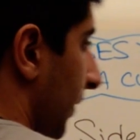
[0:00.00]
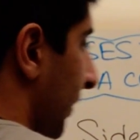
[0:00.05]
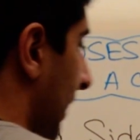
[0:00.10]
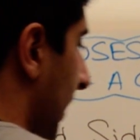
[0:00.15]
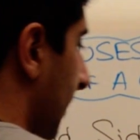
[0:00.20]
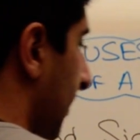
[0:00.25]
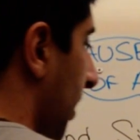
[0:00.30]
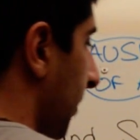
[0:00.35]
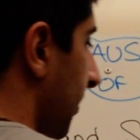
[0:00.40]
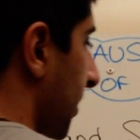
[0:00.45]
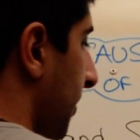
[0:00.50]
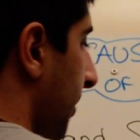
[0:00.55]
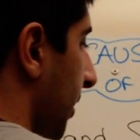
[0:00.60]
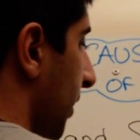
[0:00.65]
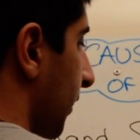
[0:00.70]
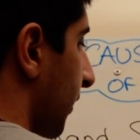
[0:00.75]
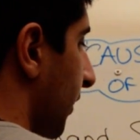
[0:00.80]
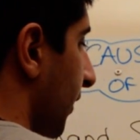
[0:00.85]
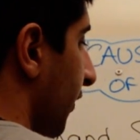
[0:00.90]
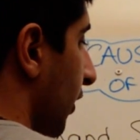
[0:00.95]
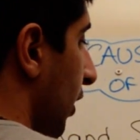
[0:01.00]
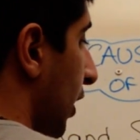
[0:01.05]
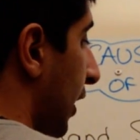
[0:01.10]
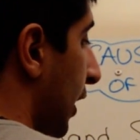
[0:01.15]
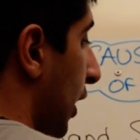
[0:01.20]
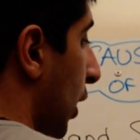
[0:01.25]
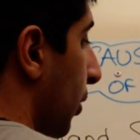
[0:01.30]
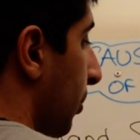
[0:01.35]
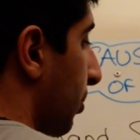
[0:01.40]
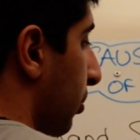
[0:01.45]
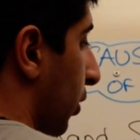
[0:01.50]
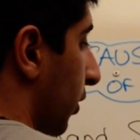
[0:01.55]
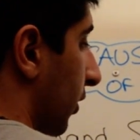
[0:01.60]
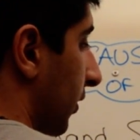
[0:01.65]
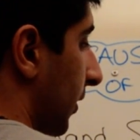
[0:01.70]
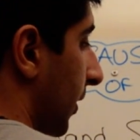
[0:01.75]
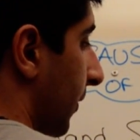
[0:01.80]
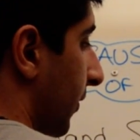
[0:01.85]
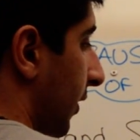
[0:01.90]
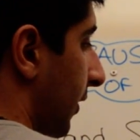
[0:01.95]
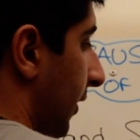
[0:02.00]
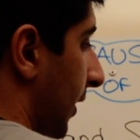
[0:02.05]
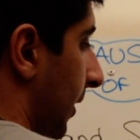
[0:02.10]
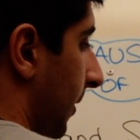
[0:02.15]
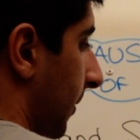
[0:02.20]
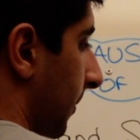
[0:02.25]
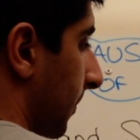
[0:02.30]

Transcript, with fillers: That might be because of low productivity.